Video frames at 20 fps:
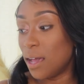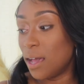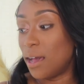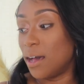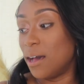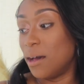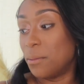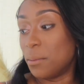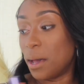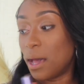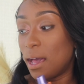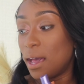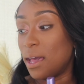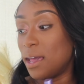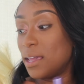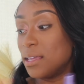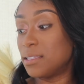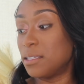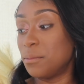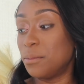
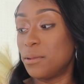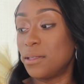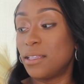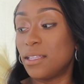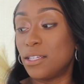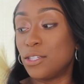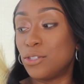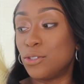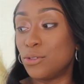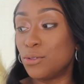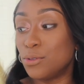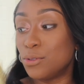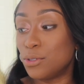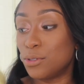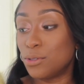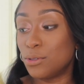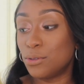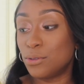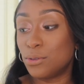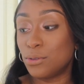I typically do
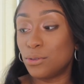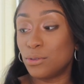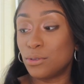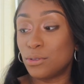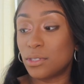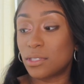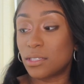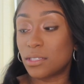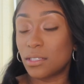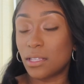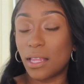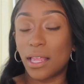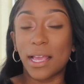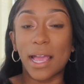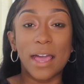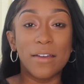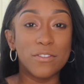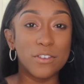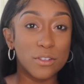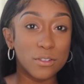use, like,
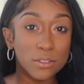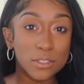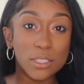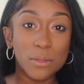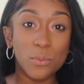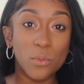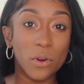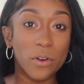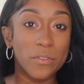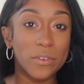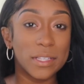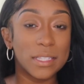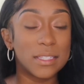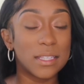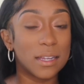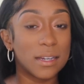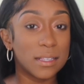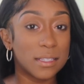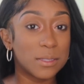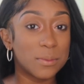I've used the Morphe
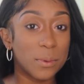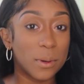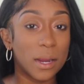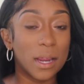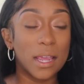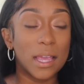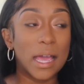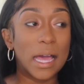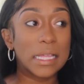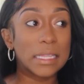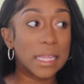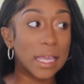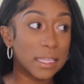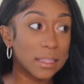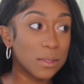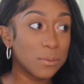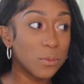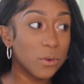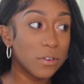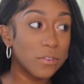setting spray. I
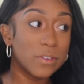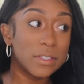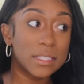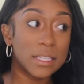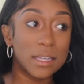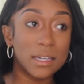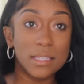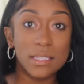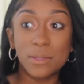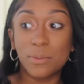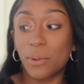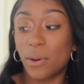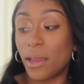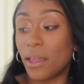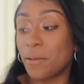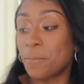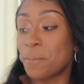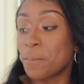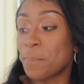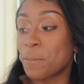like the Morphe setting
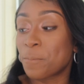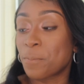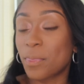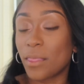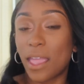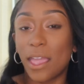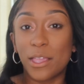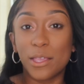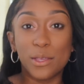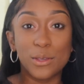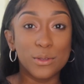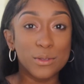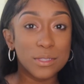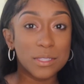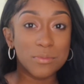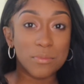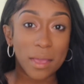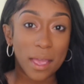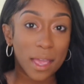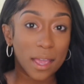spray. I
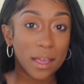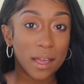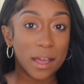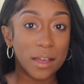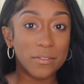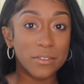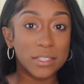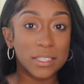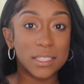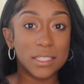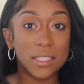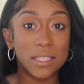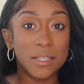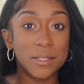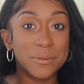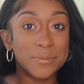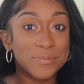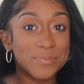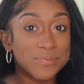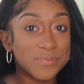use MAC,
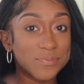obviously,